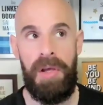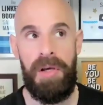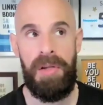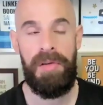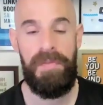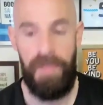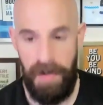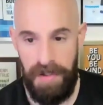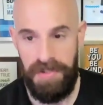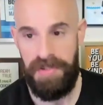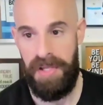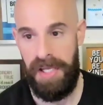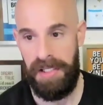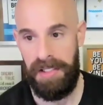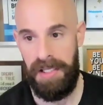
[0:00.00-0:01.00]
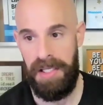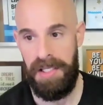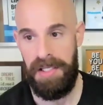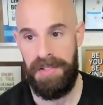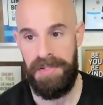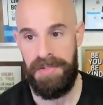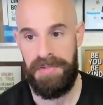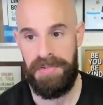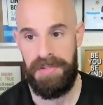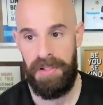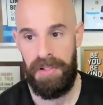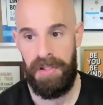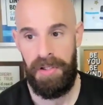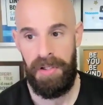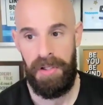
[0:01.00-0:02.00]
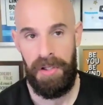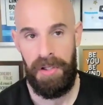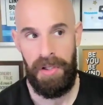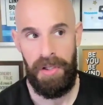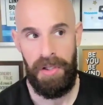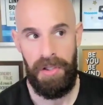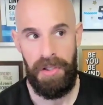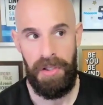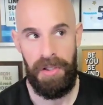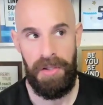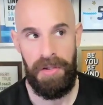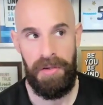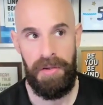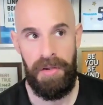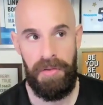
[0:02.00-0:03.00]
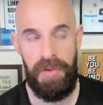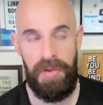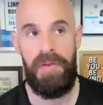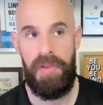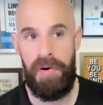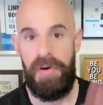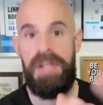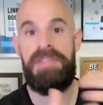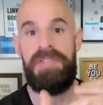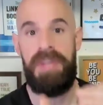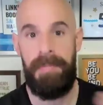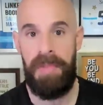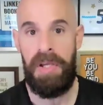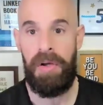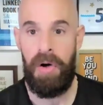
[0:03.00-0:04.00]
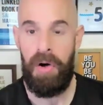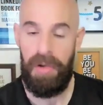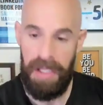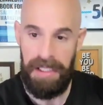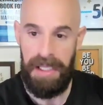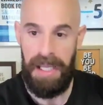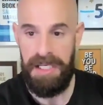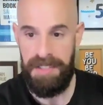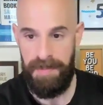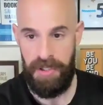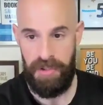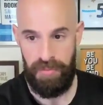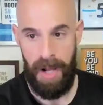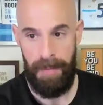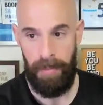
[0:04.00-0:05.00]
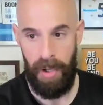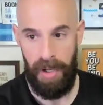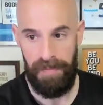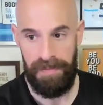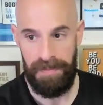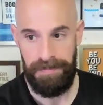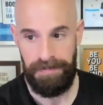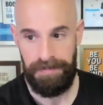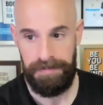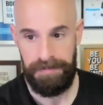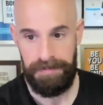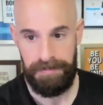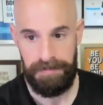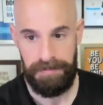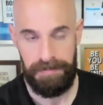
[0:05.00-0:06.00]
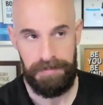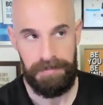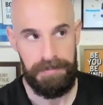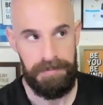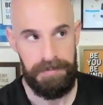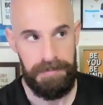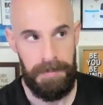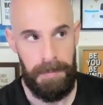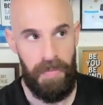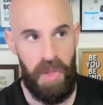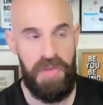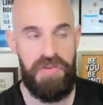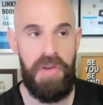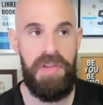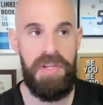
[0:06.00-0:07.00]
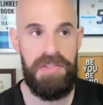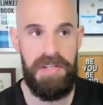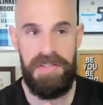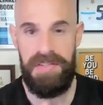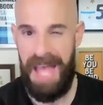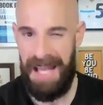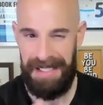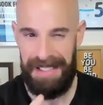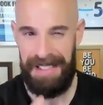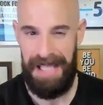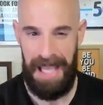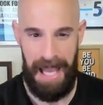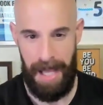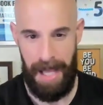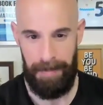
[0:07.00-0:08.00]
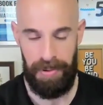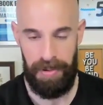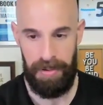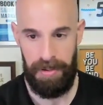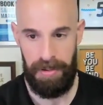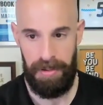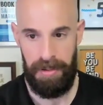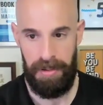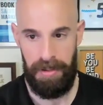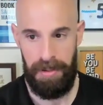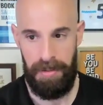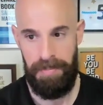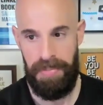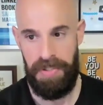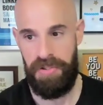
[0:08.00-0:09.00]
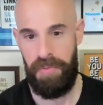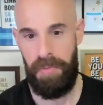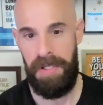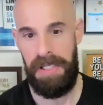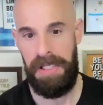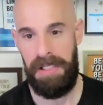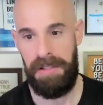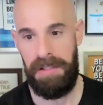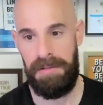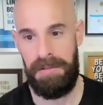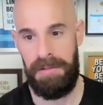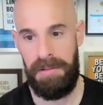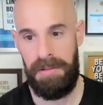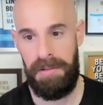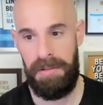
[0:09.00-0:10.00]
the first thing is there is something called engagement drop off. So this is that gap between